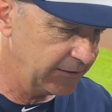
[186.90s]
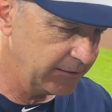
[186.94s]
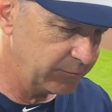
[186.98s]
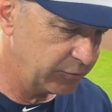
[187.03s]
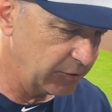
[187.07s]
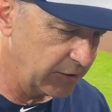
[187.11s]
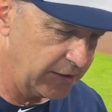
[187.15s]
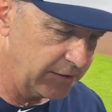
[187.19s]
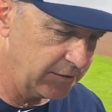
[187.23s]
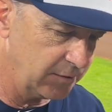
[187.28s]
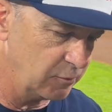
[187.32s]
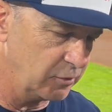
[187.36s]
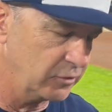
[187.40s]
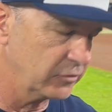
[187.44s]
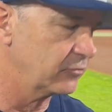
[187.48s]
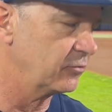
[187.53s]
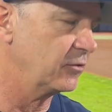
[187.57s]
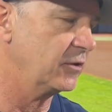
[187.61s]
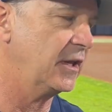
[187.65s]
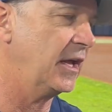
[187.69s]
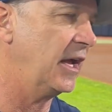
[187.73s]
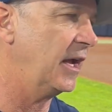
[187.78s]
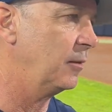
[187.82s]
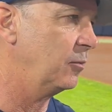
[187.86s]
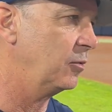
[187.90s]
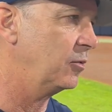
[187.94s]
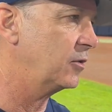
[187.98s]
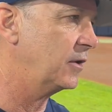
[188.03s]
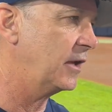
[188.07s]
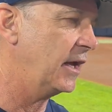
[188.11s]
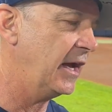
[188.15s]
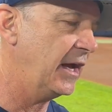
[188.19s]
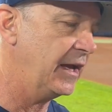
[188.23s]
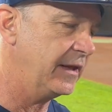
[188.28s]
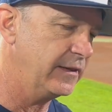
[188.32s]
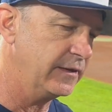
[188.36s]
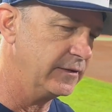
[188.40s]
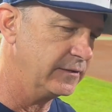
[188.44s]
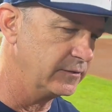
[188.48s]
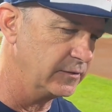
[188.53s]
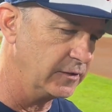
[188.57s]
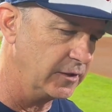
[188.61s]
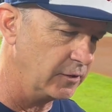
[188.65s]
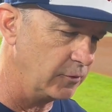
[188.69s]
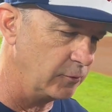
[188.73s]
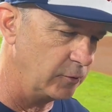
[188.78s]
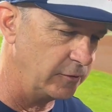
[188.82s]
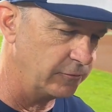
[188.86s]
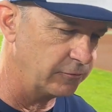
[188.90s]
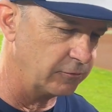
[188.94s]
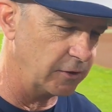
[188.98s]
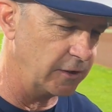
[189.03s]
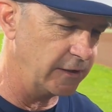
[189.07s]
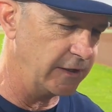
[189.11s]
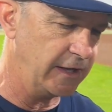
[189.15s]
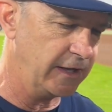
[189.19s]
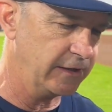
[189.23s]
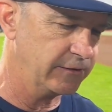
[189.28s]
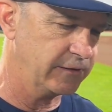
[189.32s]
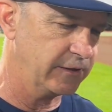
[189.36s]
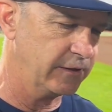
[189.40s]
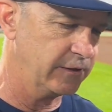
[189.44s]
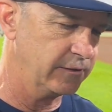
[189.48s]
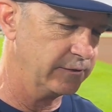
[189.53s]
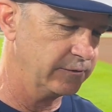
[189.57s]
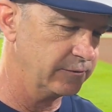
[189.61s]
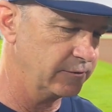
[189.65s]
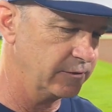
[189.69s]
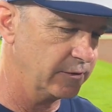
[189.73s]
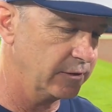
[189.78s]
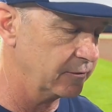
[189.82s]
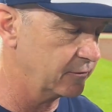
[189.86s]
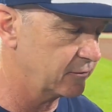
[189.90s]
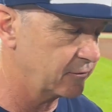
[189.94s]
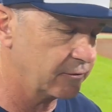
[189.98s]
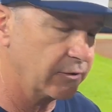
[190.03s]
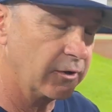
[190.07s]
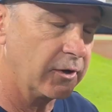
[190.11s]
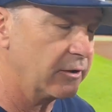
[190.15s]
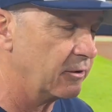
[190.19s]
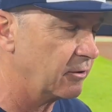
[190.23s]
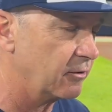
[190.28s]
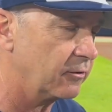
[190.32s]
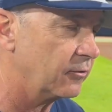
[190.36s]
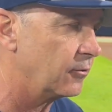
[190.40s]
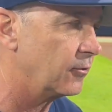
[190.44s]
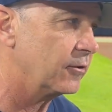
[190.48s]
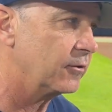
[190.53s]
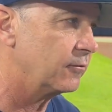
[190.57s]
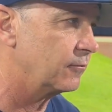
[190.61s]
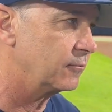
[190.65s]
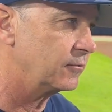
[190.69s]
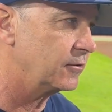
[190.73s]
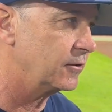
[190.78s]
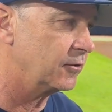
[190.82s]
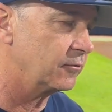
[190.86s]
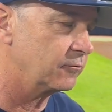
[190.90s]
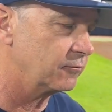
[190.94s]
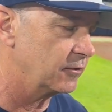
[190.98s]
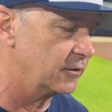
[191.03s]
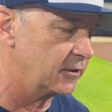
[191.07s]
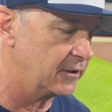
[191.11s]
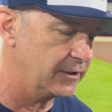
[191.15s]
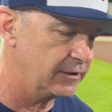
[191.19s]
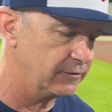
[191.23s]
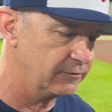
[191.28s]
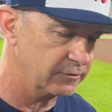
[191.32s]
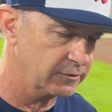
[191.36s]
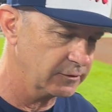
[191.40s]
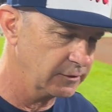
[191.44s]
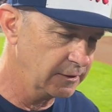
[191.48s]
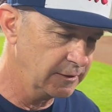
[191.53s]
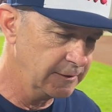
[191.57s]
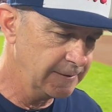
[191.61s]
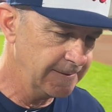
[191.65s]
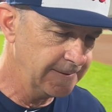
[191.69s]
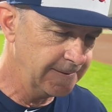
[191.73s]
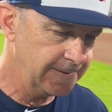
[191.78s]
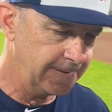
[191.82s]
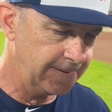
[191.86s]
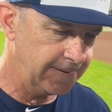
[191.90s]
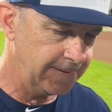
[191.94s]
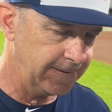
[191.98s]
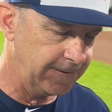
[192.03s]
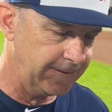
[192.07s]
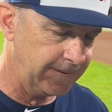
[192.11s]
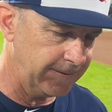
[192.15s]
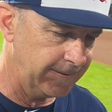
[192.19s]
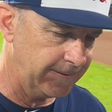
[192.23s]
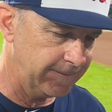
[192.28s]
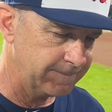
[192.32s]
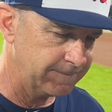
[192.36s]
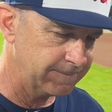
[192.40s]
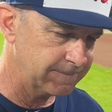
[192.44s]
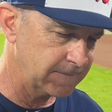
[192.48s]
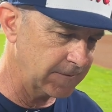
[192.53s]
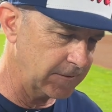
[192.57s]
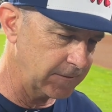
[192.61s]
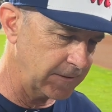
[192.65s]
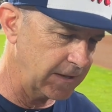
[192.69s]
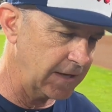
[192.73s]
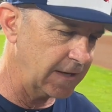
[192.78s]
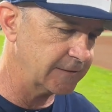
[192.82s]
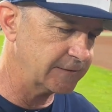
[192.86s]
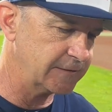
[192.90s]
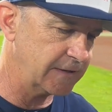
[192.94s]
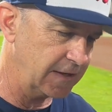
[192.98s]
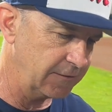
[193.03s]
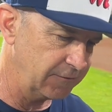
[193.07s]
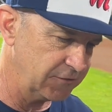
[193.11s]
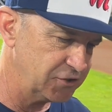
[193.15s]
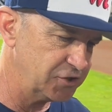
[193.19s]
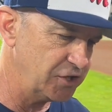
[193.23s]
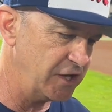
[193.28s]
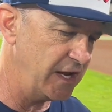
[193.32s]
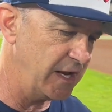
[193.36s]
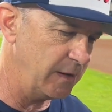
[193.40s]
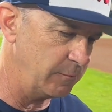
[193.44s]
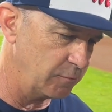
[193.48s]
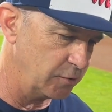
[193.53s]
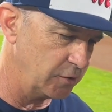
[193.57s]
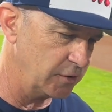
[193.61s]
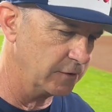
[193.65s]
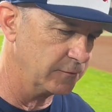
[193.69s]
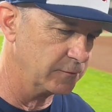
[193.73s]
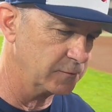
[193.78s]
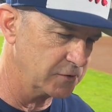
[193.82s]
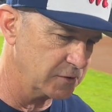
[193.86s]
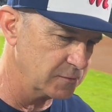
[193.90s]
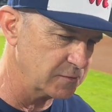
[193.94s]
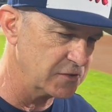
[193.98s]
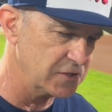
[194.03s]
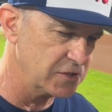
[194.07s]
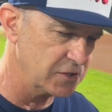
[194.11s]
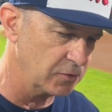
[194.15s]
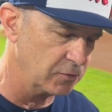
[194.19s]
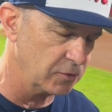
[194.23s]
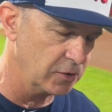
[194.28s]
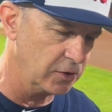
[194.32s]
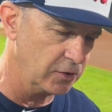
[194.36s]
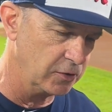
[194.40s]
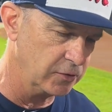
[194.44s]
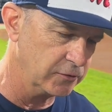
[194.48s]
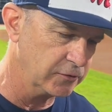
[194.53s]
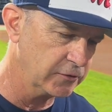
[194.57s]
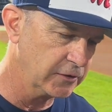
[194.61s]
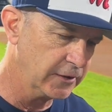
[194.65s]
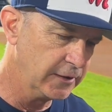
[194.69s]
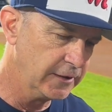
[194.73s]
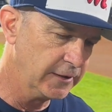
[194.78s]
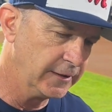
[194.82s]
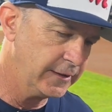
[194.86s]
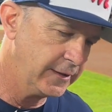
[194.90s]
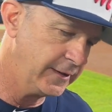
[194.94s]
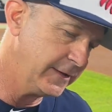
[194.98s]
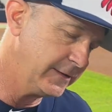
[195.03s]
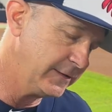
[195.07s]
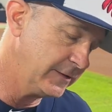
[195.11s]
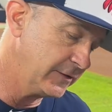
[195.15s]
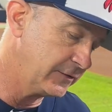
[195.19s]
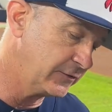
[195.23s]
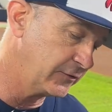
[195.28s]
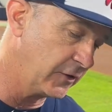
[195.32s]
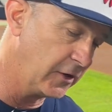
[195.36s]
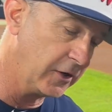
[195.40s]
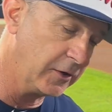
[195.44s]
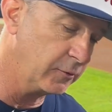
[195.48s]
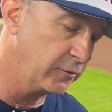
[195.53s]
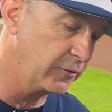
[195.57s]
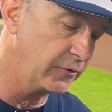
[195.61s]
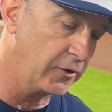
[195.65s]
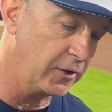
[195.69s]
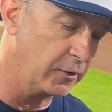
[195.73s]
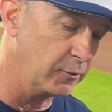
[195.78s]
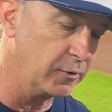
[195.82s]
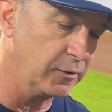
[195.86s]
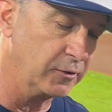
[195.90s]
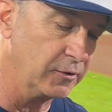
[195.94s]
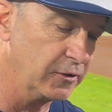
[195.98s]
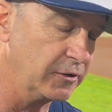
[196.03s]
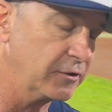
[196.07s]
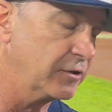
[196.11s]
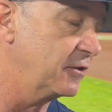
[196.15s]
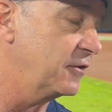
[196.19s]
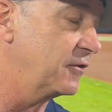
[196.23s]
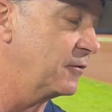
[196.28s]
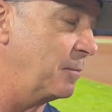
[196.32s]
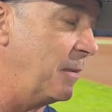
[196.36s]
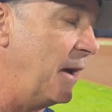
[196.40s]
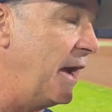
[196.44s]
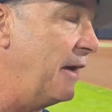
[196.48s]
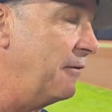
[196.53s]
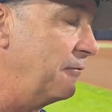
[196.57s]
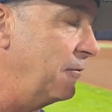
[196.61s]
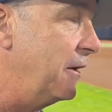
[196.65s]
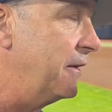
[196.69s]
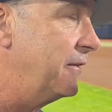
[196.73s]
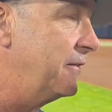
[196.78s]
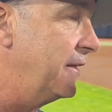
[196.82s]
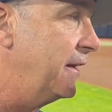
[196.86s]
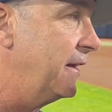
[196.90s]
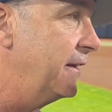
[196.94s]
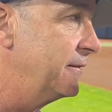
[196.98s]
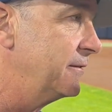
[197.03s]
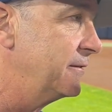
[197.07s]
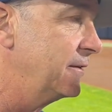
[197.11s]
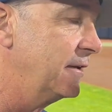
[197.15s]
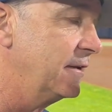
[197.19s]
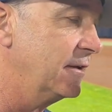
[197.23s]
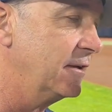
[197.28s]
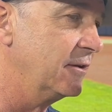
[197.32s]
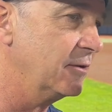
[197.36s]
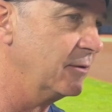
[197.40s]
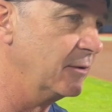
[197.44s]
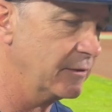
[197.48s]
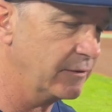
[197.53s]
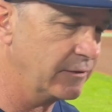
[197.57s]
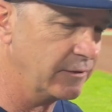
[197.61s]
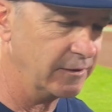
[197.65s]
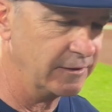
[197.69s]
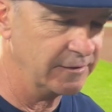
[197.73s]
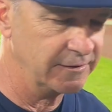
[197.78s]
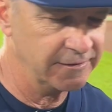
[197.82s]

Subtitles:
probably the most reliable guy that, we've run out there, starter or, reliever. Got us out of a jam, put up some zeros, and just thought we were in a good spot right then. I thought,